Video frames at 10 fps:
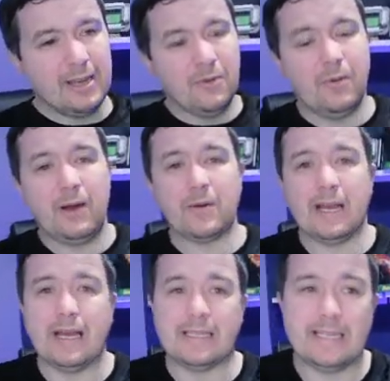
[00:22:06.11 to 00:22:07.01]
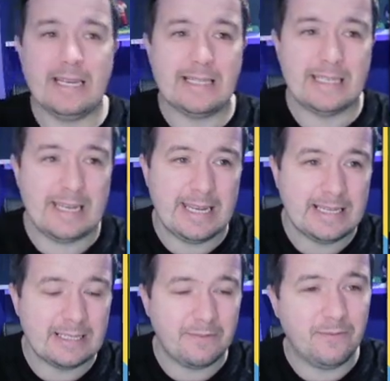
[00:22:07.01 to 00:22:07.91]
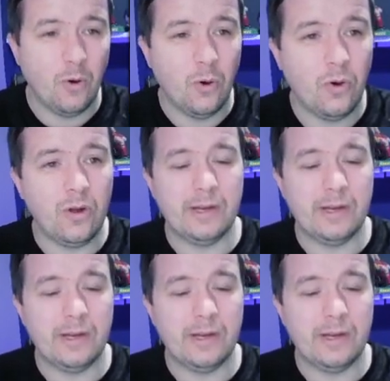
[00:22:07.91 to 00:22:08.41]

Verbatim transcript: Wow, guys. It is 4